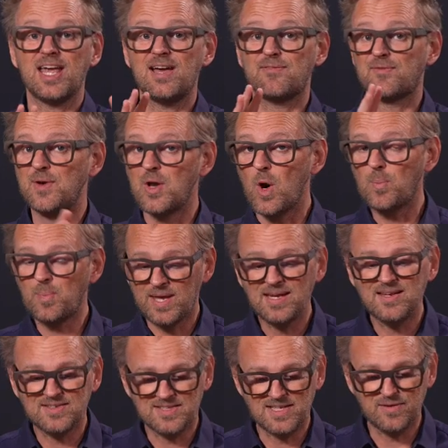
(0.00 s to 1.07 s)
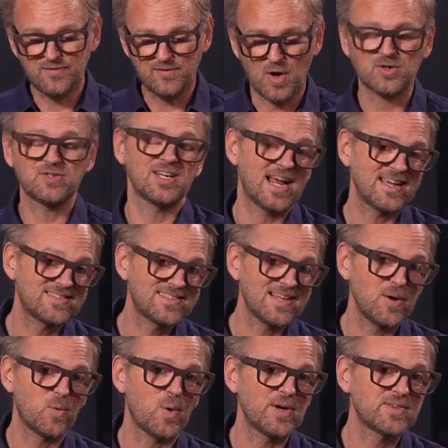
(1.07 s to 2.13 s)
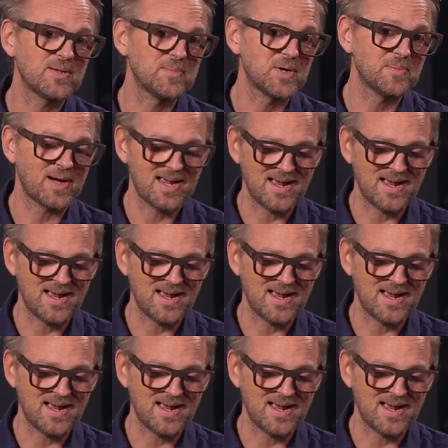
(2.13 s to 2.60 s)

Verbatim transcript: have no PTZ function, I still want them on my